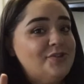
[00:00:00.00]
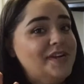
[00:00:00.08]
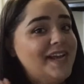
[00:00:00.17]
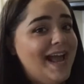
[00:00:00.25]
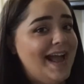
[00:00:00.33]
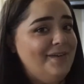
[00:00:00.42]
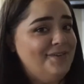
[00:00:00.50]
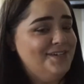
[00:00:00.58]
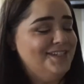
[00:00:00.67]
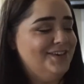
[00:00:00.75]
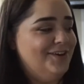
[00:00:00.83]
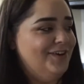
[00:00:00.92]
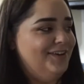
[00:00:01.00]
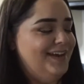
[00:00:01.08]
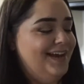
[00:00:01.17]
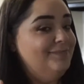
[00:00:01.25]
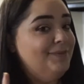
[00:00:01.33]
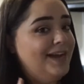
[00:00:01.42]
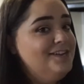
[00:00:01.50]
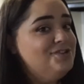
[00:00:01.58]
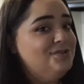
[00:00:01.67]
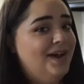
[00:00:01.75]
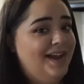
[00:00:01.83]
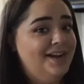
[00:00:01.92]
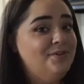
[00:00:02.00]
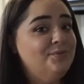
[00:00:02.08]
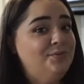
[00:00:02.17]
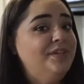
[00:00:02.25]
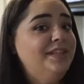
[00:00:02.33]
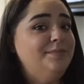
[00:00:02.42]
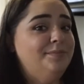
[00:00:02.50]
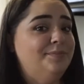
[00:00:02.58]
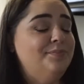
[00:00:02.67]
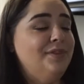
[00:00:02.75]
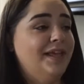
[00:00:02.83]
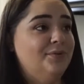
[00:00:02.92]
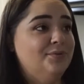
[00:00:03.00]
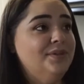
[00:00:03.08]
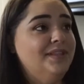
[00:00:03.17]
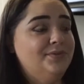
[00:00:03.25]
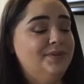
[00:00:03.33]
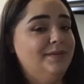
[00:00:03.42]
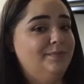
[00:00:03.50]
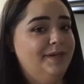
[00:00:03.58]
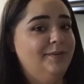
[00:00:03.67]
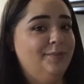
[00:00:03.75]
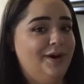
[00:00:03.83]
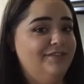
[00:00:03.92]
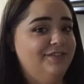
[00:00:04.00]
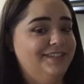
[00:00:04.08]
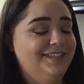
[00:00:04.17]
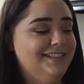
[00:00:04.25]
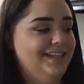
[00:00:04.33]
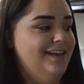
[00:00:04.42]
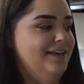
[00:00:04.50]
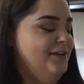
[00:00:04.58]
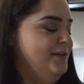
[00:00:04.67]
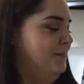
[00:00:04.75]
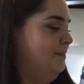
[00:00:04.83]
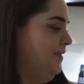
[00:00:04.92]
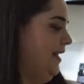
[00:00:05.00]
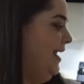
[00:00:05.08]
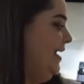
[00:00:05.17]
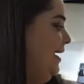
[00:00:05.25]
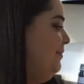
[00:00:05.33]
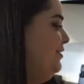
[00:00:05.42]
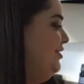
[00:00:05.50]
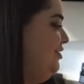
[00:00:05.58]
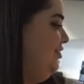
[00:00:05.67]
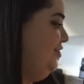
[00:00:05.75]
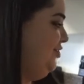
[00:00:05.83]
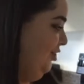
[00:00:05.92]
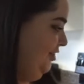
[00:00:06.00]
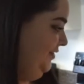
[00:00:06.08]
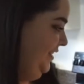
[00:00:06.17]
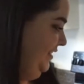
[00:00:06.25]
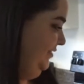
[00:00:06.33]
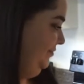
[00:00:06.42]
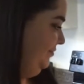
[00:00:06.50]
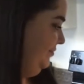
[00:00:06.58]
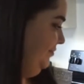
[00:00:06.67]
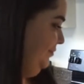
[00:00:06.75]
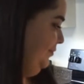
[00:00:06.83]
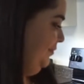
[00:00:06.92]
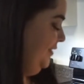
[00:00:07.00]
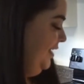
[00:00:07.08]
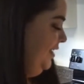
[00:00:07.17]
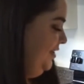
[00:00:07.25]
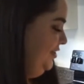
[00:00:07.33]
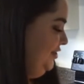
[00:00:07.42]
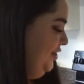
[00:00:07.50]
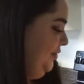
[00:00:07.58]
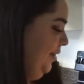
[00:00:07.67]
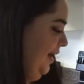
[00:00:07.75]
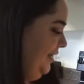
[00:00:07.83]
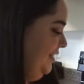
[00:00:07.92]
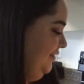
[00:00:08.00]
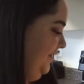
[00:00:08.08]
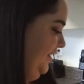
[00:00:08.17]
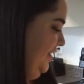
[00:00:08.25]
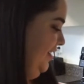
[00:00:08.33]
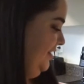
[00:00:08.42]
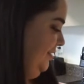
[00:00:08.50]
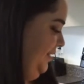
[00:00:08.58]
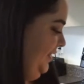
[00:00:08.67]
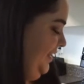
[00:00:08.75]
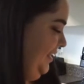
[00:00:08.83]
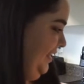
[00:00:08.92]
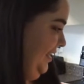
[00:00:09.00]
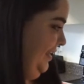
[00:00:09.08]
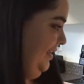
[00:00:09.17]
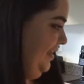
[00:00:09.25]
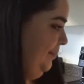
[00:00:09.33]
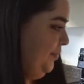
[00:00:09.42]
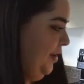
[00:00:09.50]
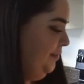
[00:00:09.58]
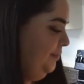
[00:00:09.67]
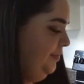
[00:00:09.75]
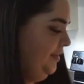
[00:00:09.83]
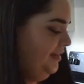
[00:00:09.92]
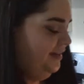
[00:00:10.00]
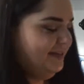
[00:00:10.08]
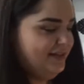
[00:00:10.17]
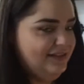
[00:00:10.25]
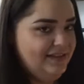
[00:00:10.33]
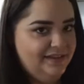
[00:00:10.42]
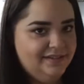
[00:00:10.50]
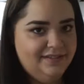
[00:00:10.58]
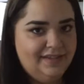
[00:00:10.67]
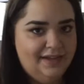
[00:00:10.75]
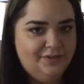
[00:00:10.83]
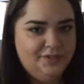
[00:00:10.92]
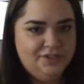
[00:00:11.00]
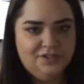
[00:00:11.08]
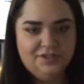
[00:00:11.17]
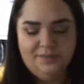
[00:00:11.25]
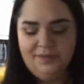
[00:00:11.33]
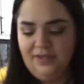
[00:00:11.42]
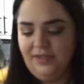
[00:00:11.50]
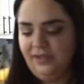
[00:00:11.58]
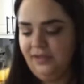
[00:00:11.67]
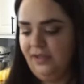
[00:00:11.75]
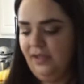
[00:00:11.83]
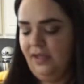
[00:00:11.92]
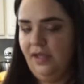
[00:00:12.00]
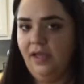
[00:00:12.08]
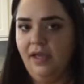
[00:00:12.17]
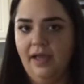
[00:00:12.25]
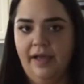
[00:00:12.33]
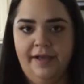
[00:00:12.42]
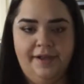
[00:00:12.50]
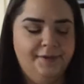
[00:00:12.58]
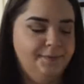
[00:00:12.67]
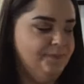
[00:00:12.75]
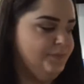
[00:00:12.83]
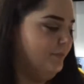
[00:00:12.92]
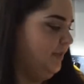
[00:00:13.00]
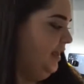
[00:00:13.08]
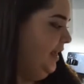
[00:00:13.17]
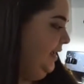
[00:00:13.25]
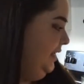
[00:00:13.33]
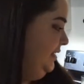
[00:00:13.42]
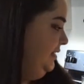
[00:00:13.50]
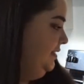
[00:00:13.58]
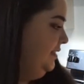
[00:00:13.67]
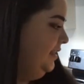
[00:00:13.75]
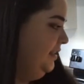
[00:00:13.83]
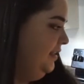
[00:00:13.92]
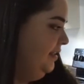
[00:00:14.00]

3 hours, y'all. And mind you, I had a really big breakfast. And I'm starving. So I need to figure out something to eat. I'm probably gonna eat like a sandwich or something. And